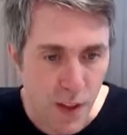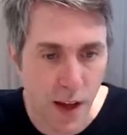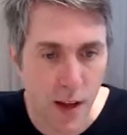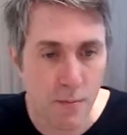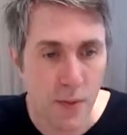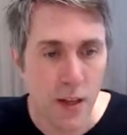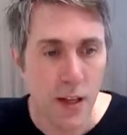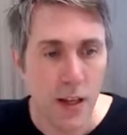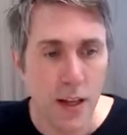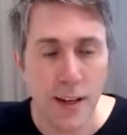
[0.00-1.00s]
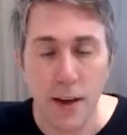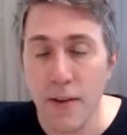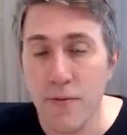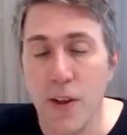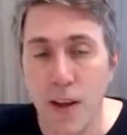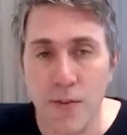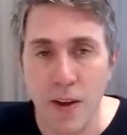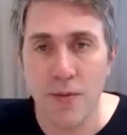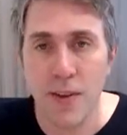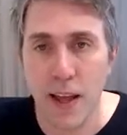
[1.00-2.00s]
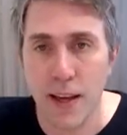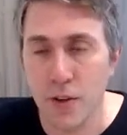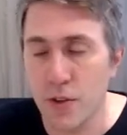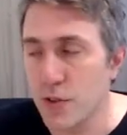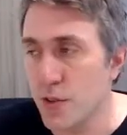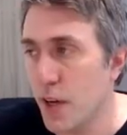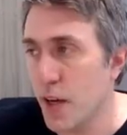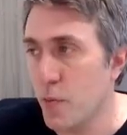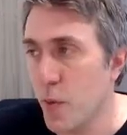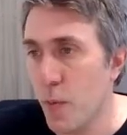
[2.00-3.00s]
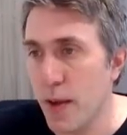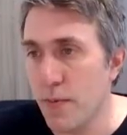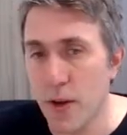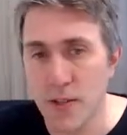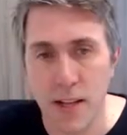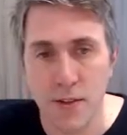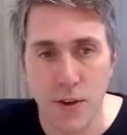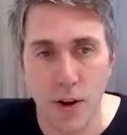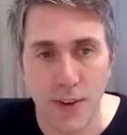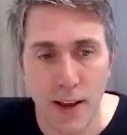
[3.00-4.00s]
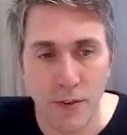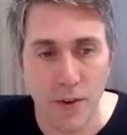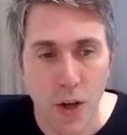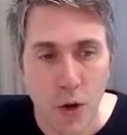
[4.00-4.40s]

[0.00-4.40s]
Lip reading: If you're anything like us, when we first entered lockdown,